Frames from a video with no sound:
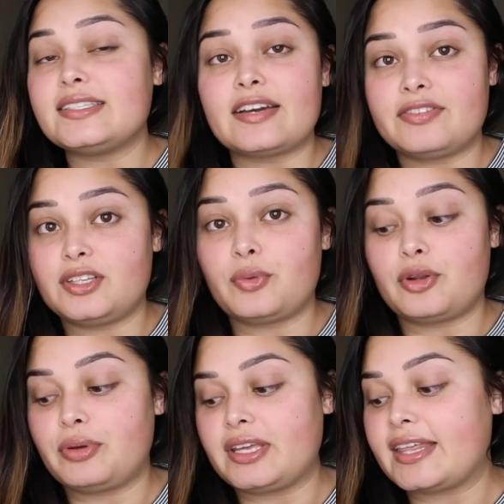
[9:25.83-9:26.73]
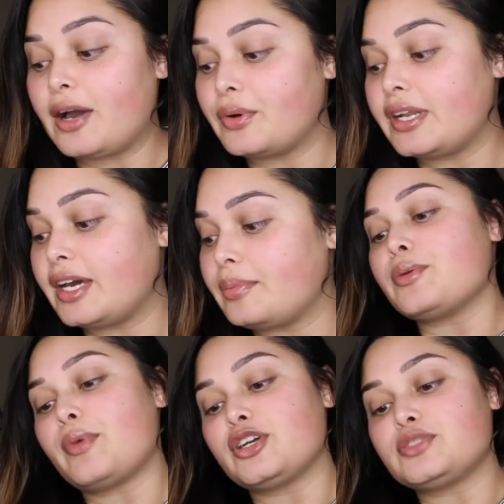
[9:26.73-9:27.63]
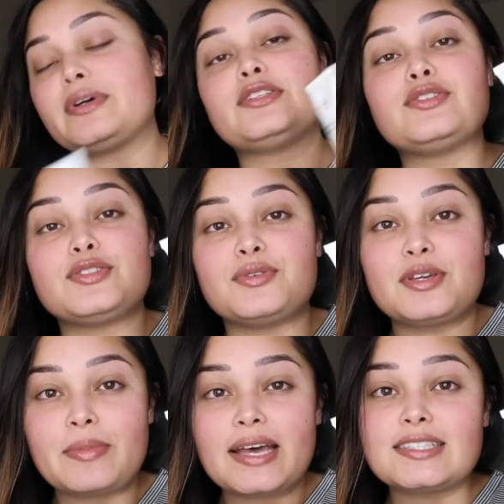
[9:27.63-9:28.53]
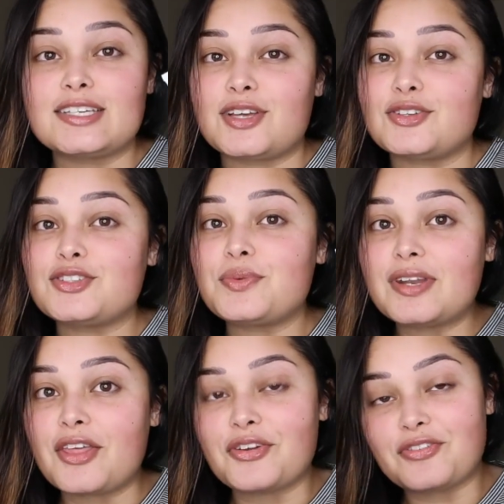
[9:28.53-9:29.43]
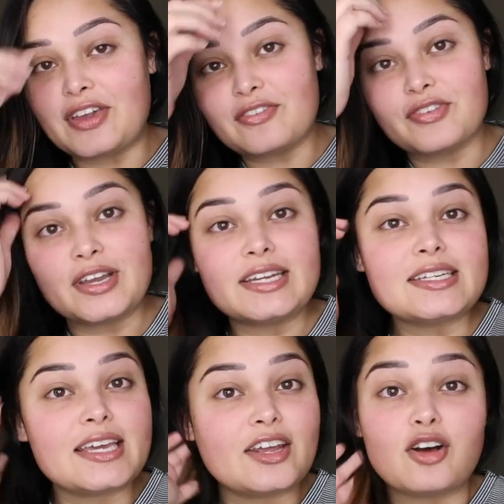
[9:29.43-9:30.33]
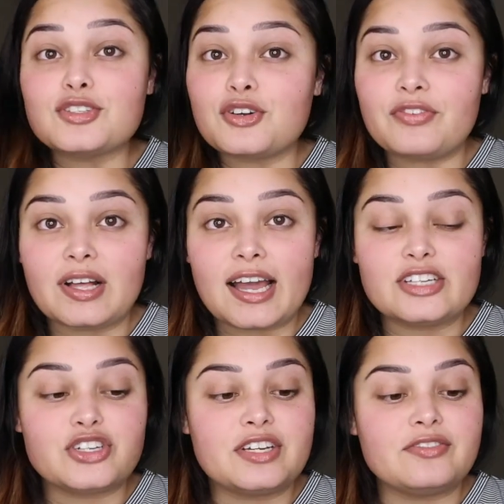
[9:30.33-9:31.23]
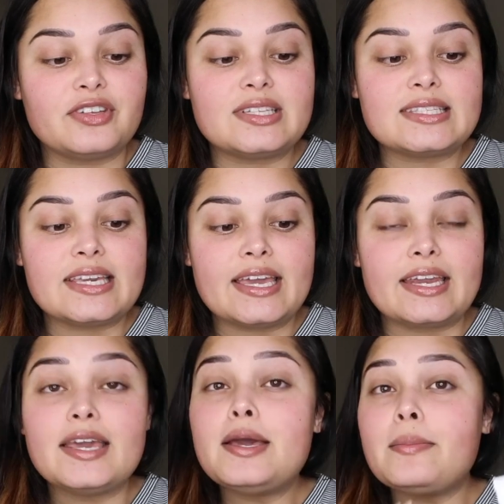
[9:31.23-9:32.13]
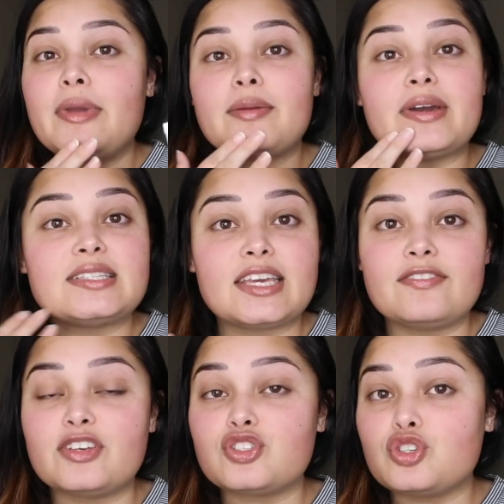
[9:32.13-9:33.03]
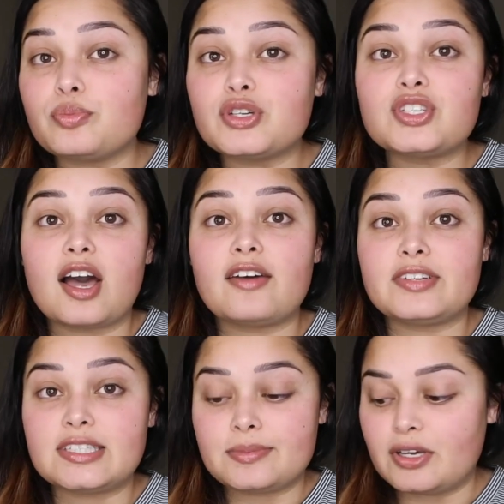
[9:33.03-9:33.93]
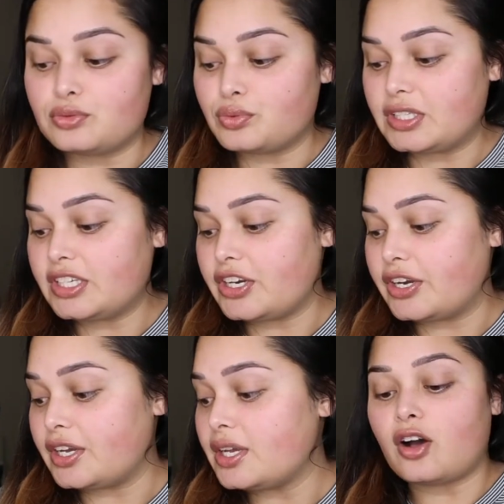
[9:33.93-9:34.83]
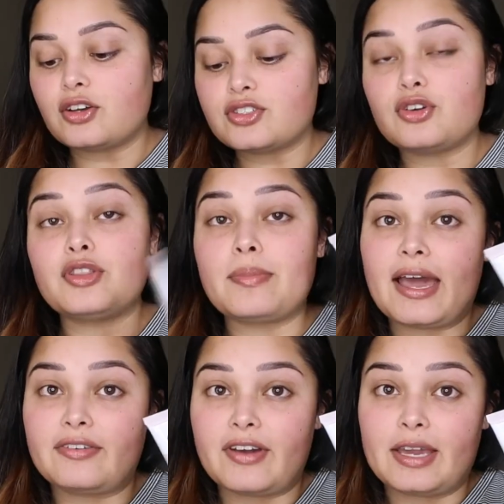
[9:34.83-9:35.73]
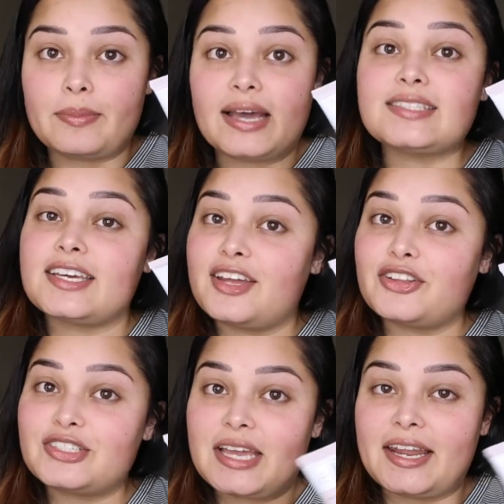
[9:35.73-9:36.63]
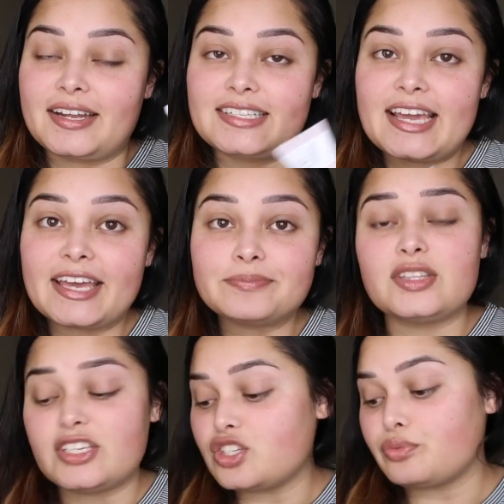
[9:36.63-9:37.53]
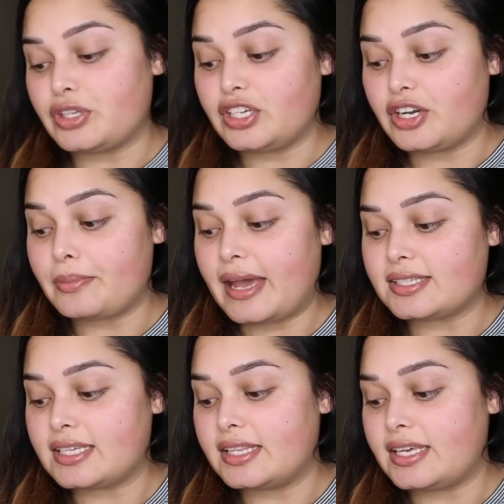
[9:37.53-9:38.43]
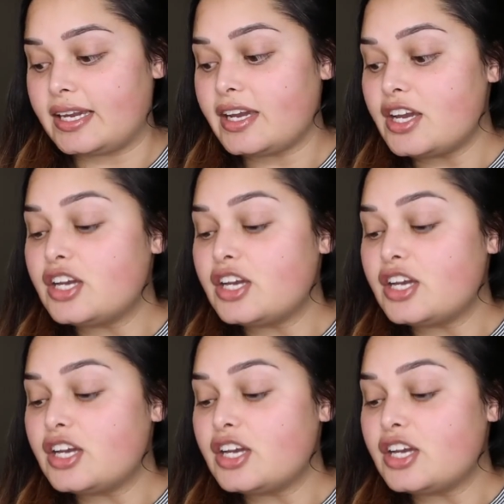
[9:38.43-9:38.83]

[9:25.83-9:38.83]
Definitely want to pick that one up. The Marsh-Mellow Soothing Mask is also another favorite. It also felt hydrating for the skin, made my skin feel super soft and smelled really good. Also the Mattifying Mask, another 10 out of 10. These are really good masks, I think,